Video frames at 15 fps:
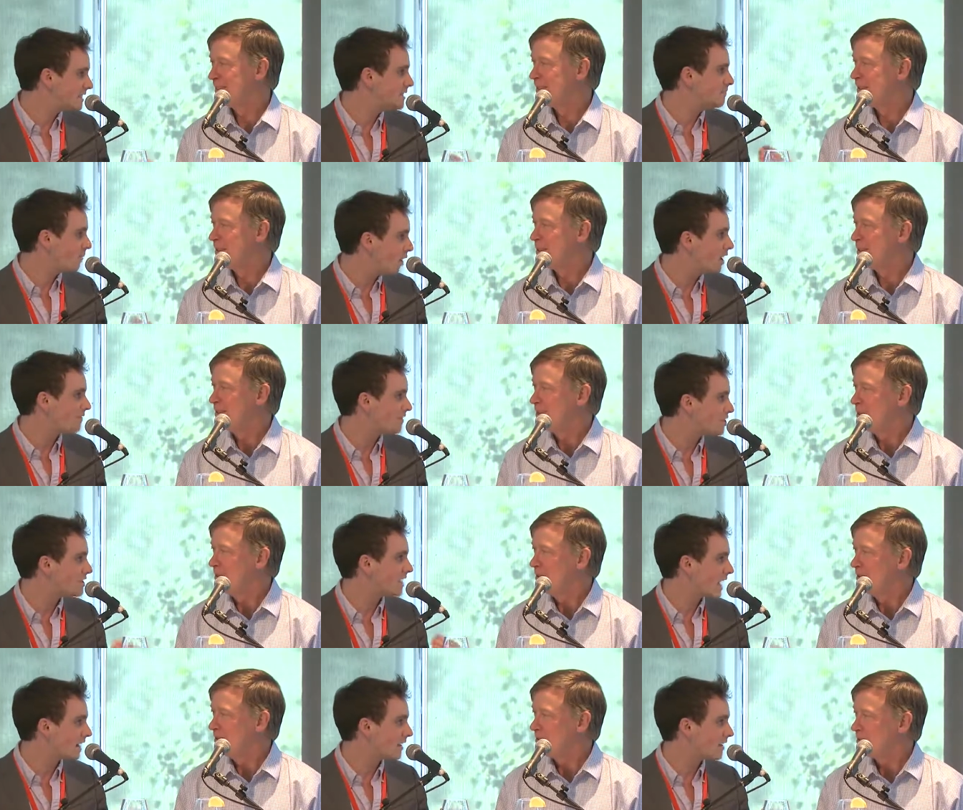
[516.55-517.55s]
Speaker 1: this a part of it?
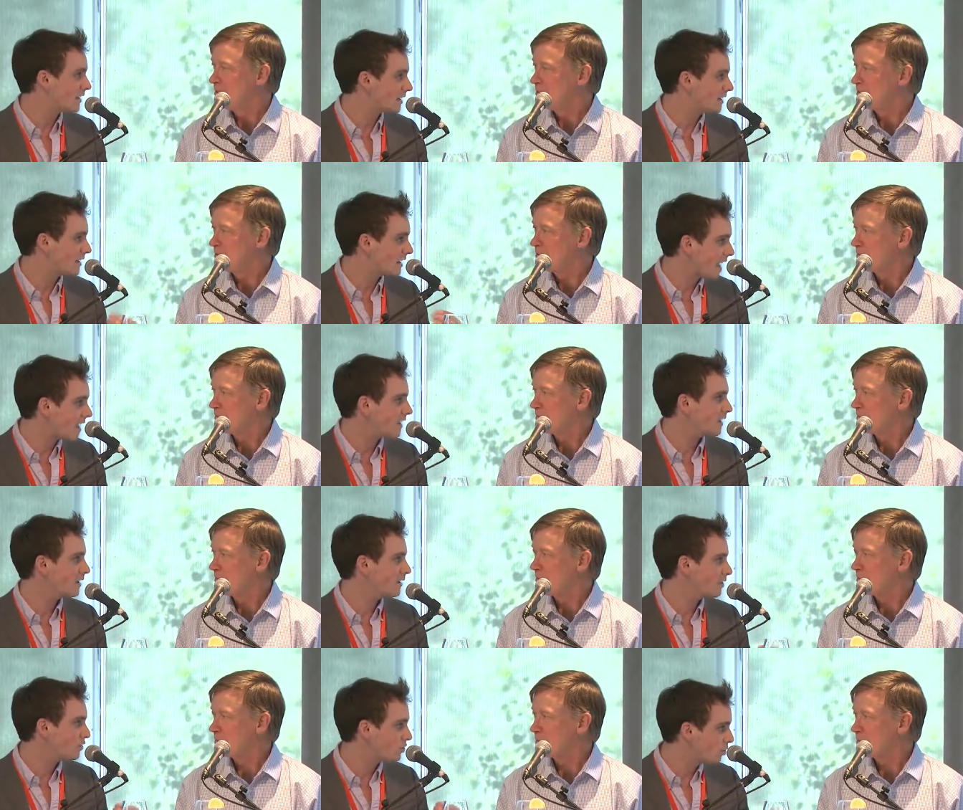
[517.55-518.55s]
Just getting
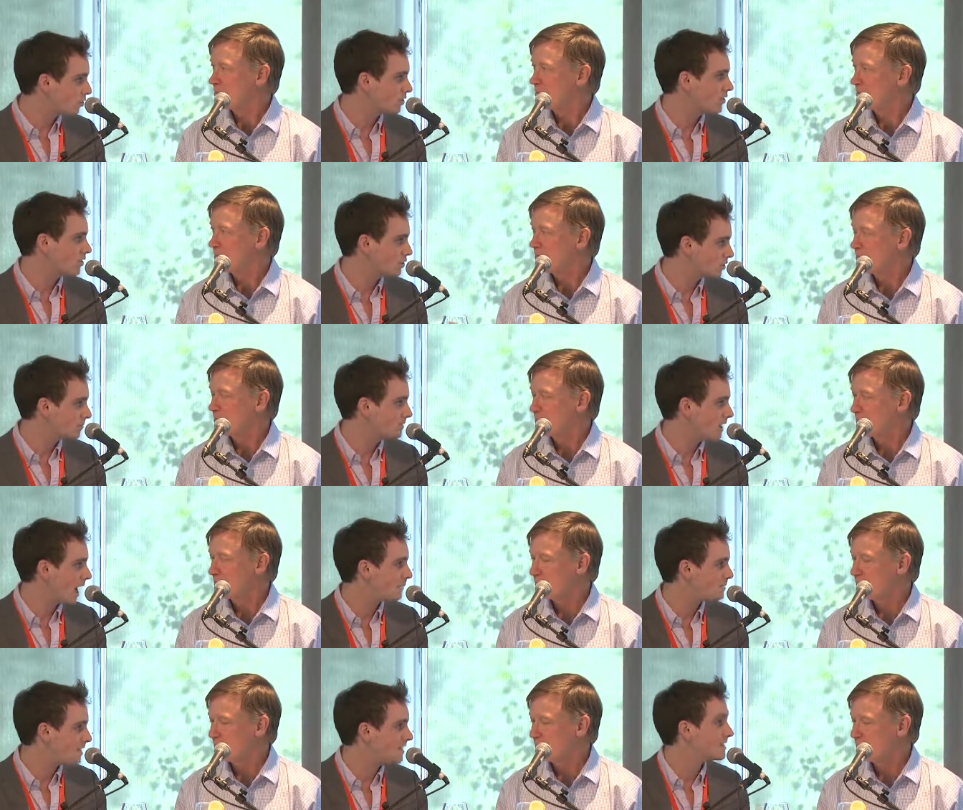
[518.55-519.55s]
getting your your
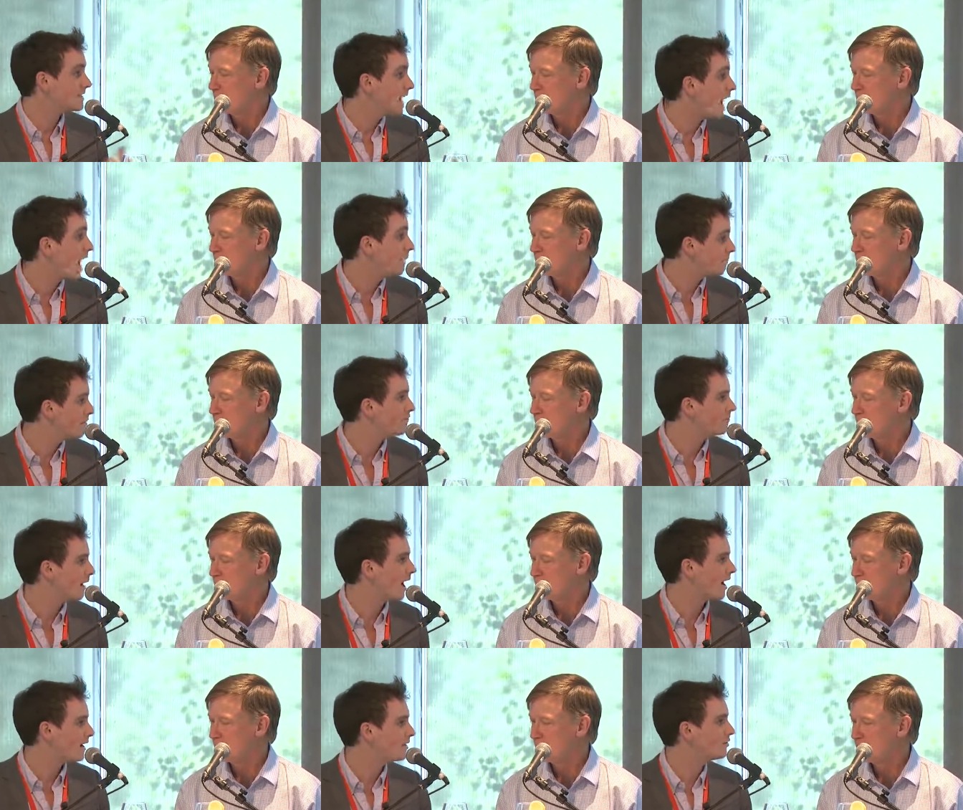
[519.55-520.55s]
top cities top of
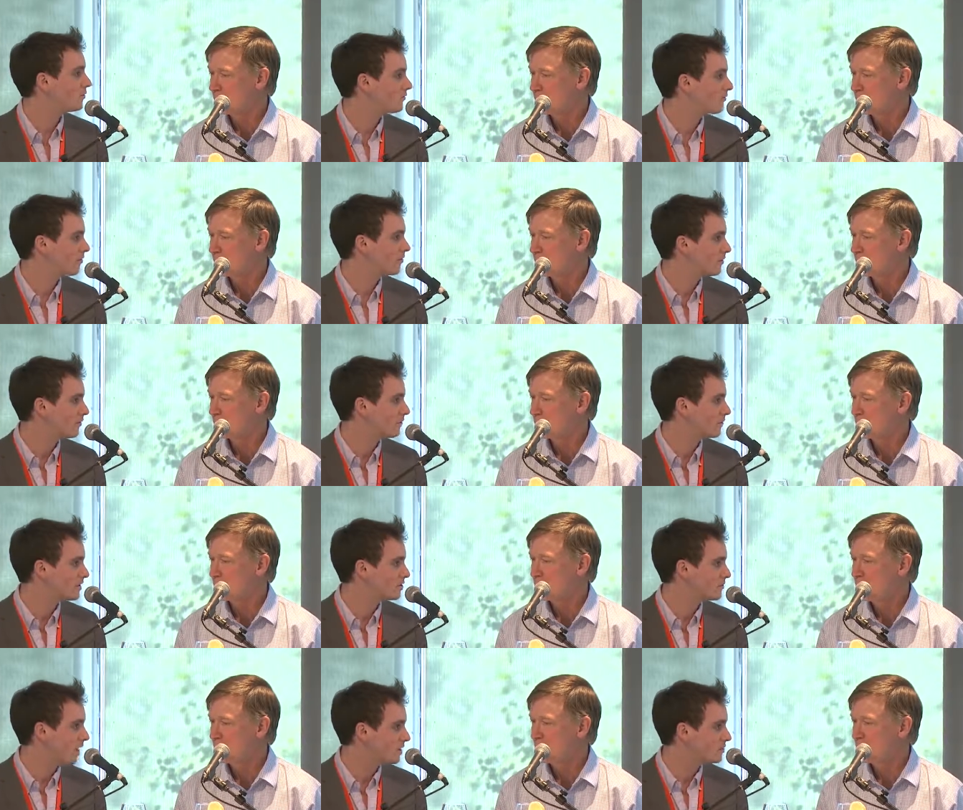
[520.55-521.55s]
mind for for
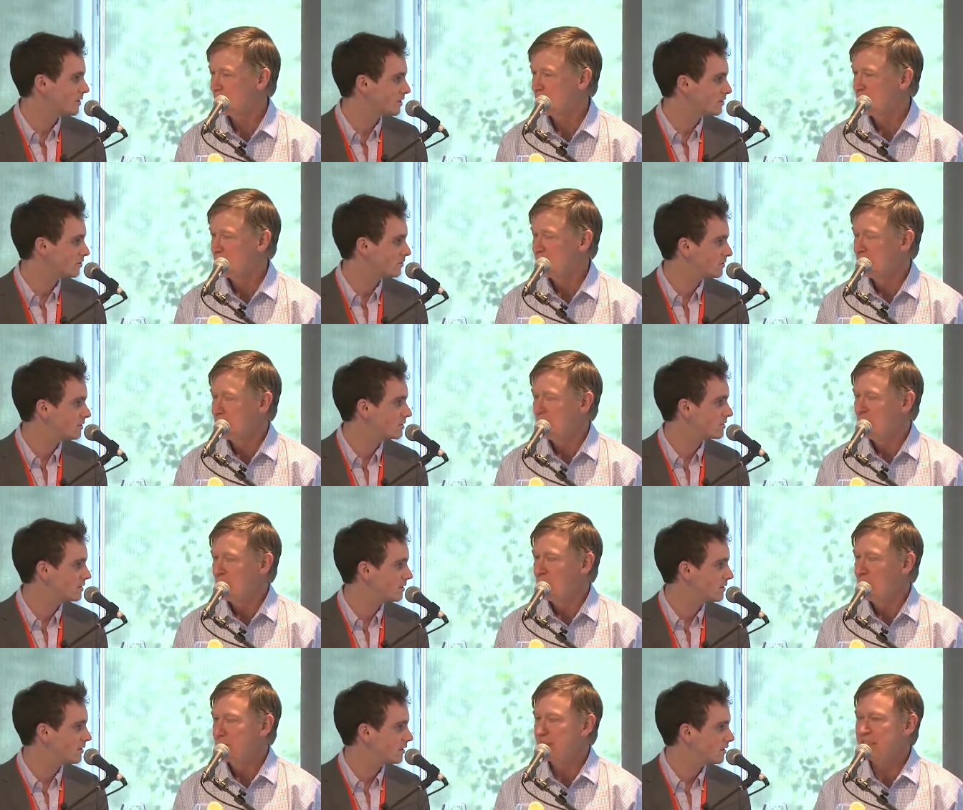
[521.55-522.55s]
these graduating
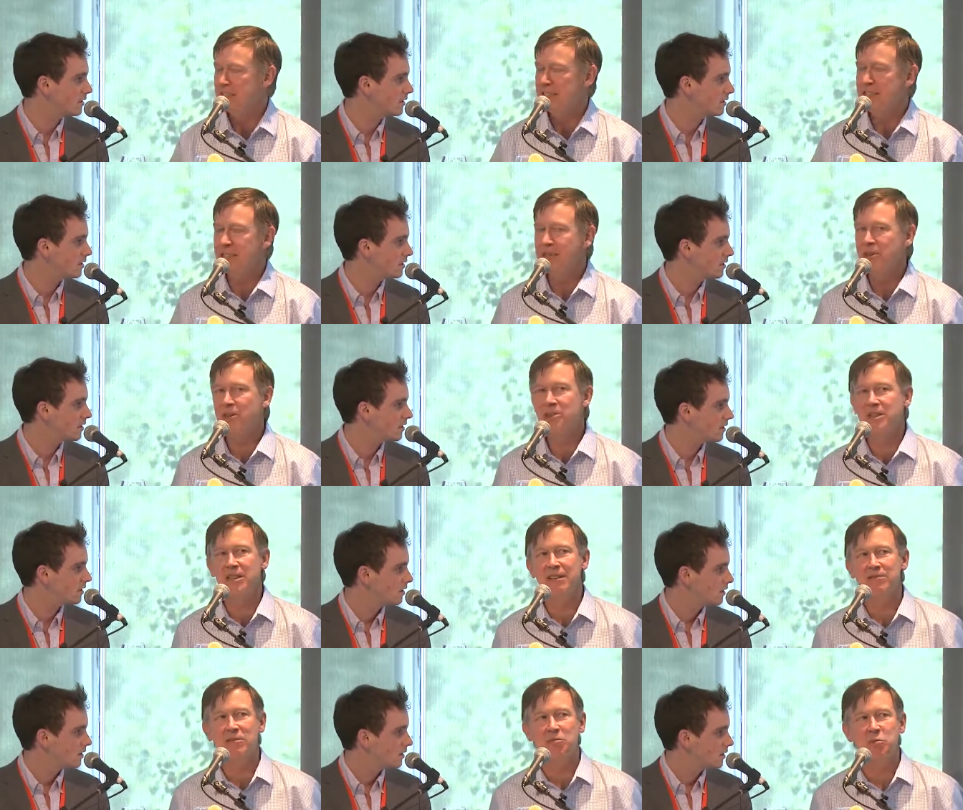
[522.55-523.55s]
students?
Speaker 2: Well, it, it, there is
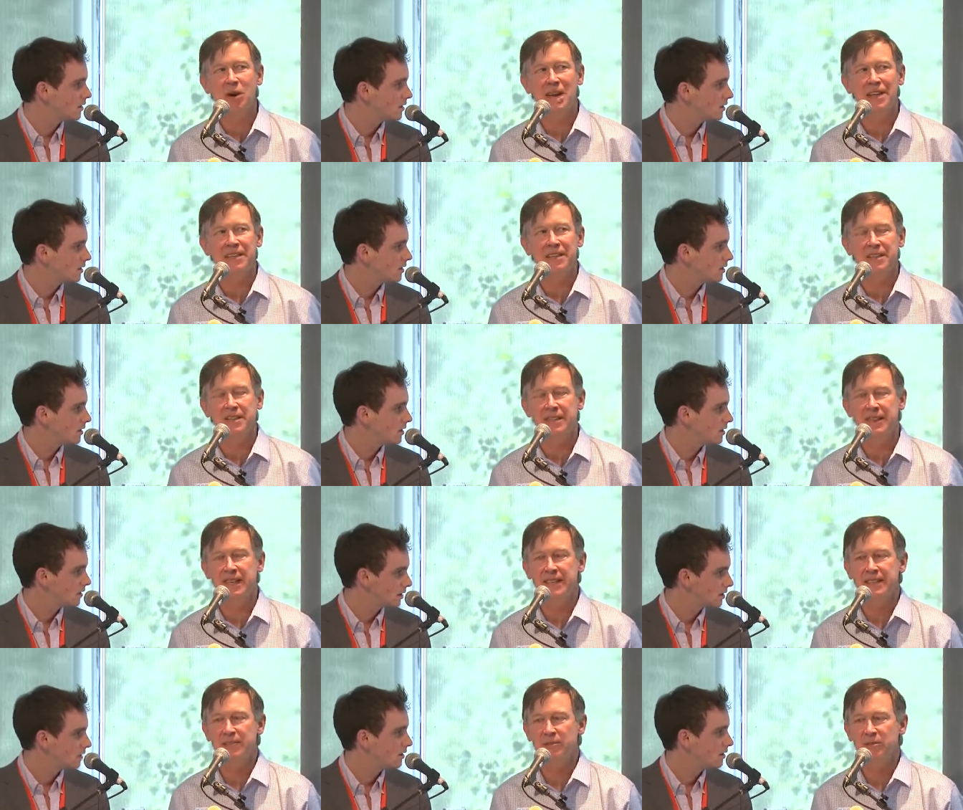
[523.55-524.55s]
a level of branding,
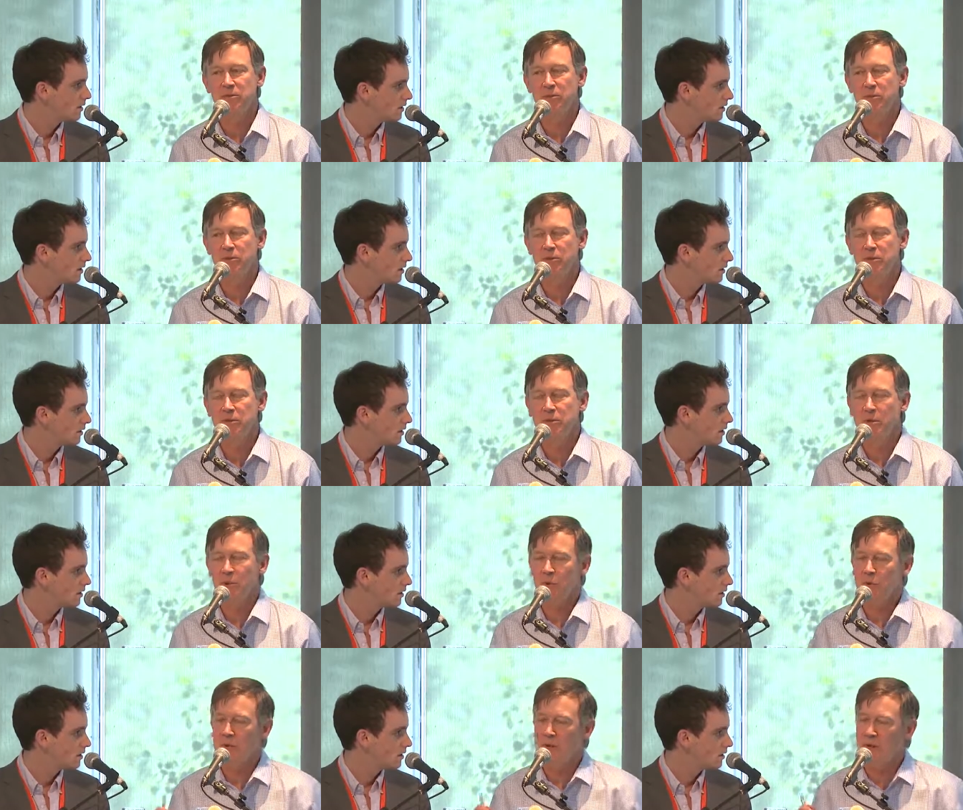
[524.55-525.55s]
and you
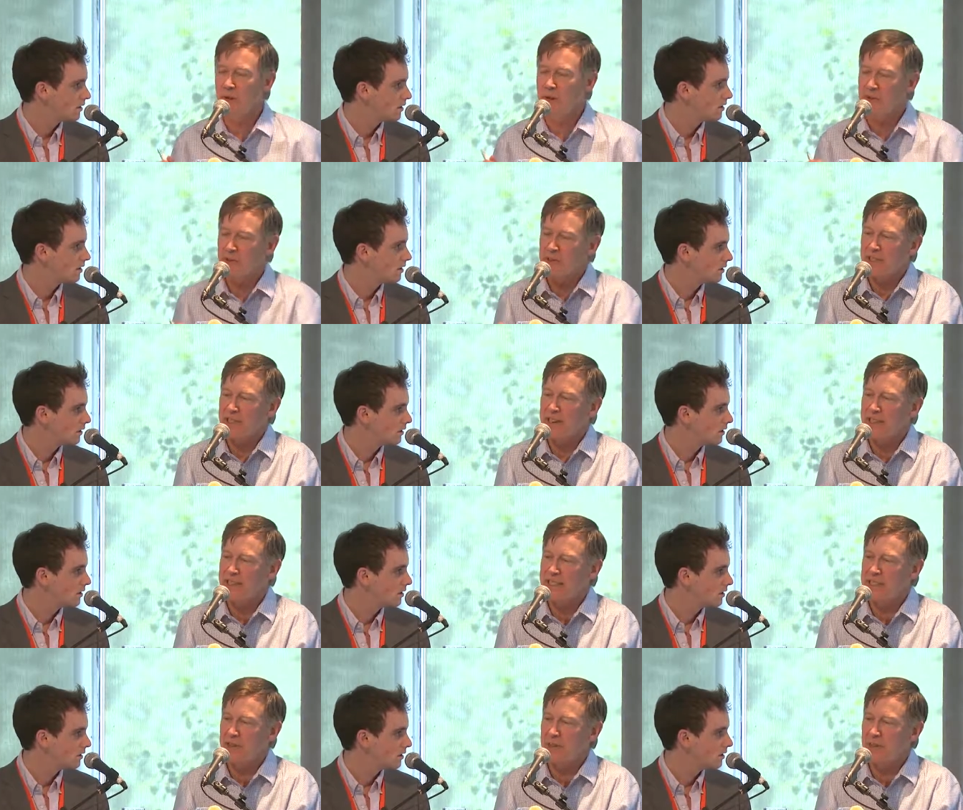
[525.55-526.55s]
know, when we when I first got
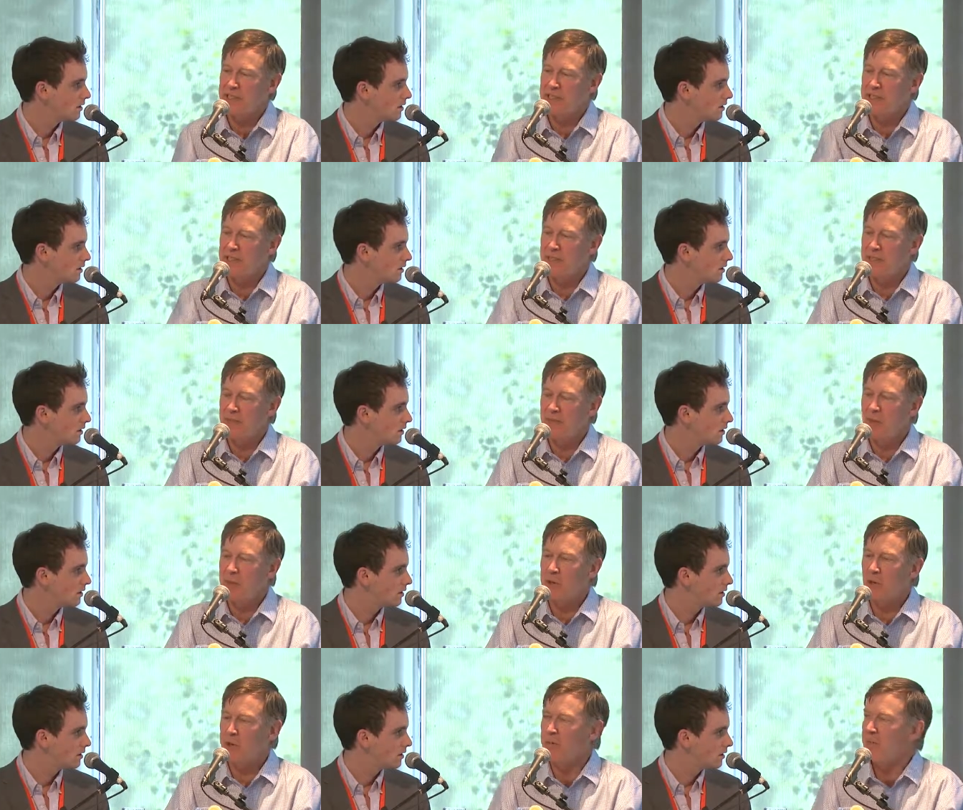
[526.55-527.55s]
elected, we did a what
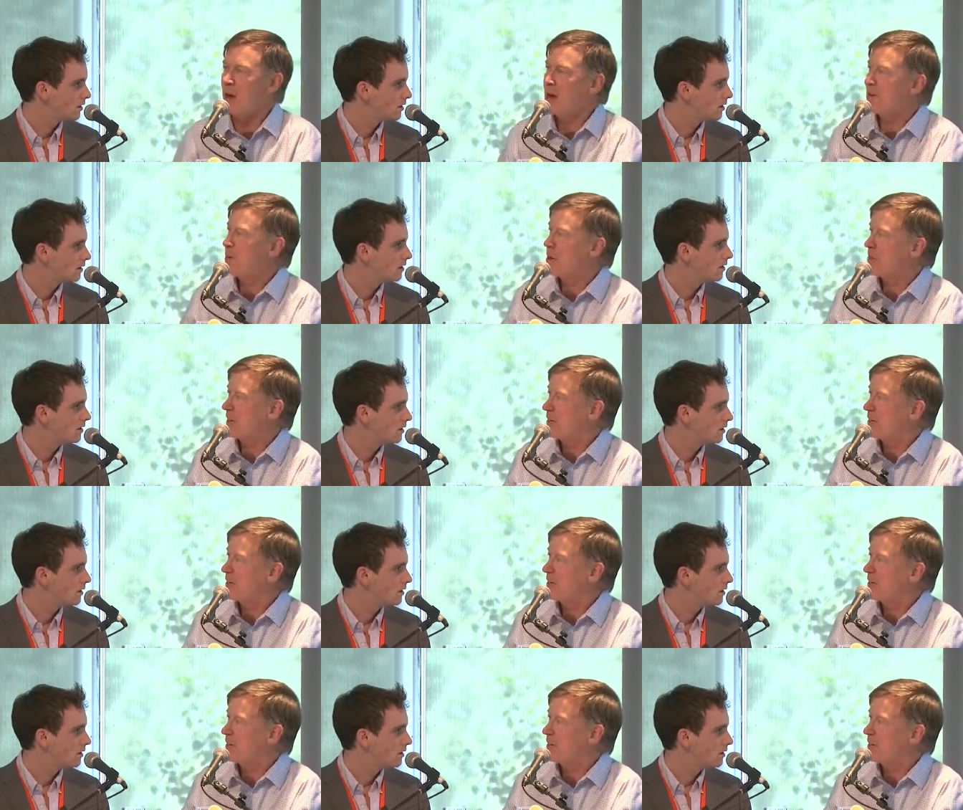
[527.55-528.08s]
we called the bottom up